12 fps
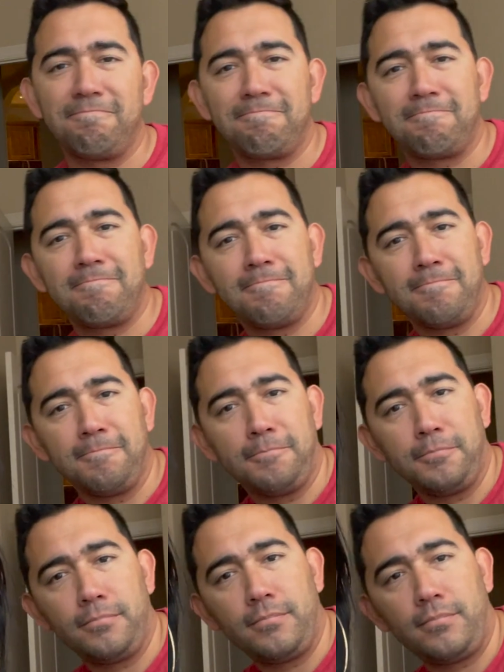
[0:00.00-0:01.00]

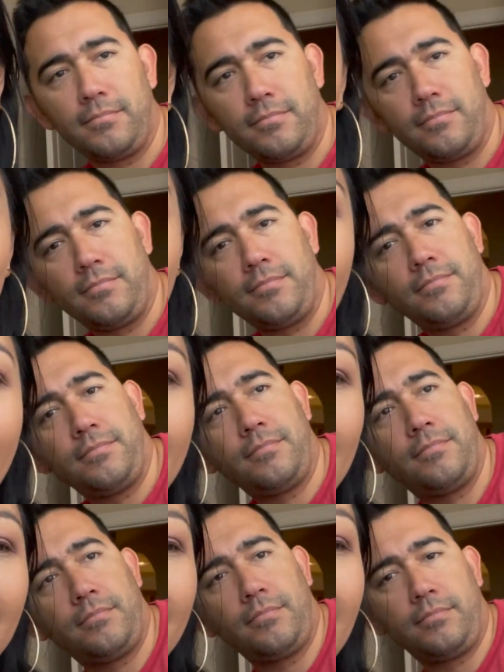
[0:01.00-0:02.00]

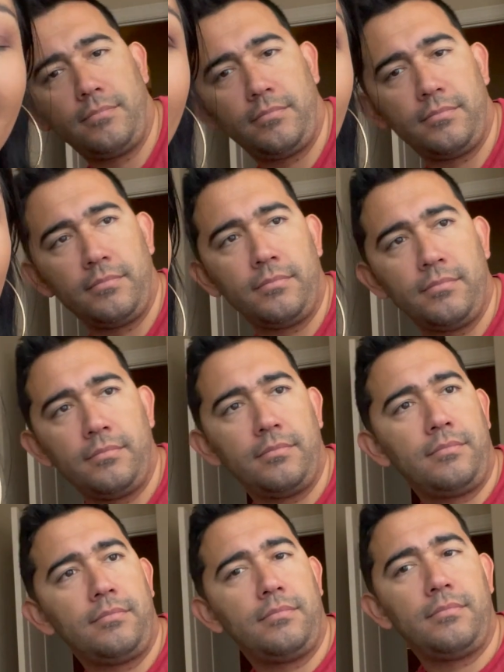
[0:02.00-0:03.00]

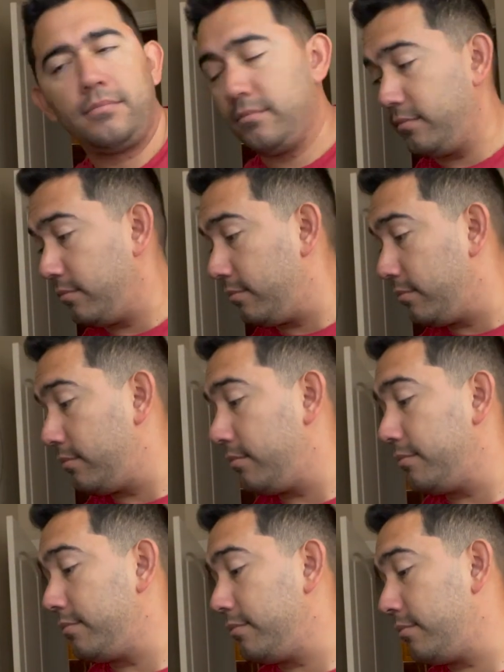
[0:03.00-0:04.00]

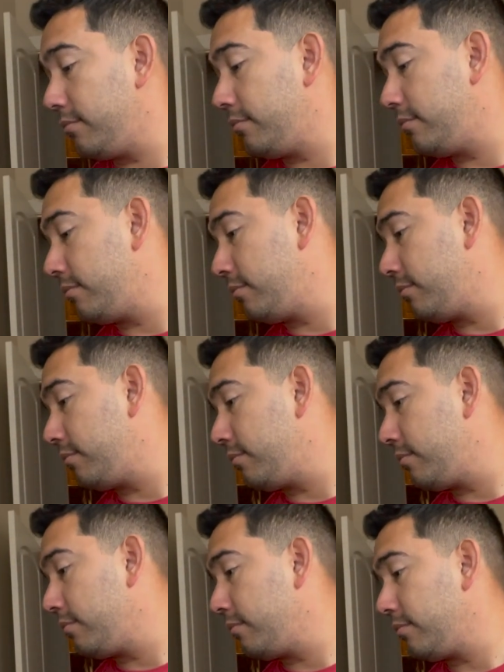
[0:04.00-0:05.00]

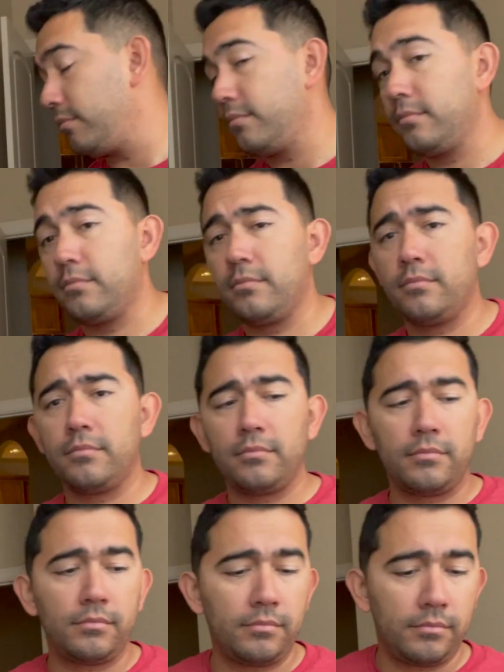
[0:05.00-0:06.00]

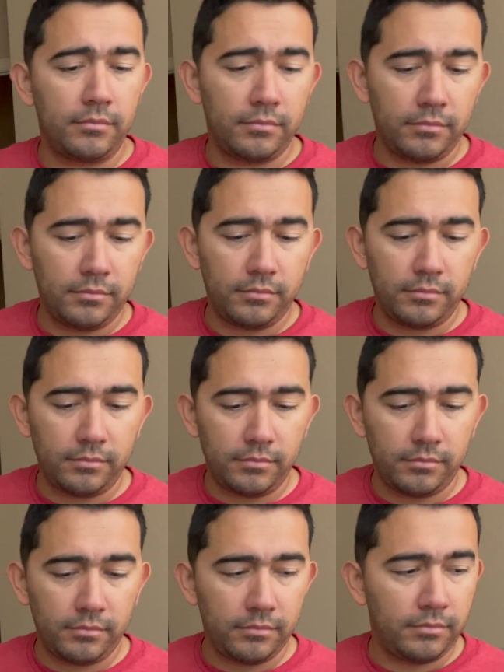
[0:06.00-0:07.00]

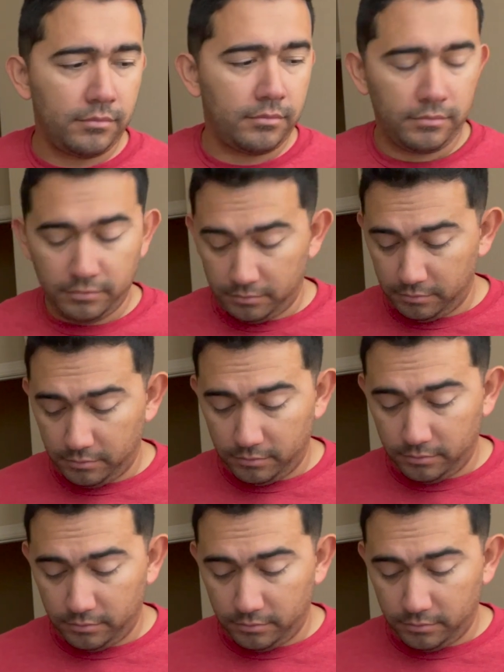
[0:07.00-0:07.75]
[no speech]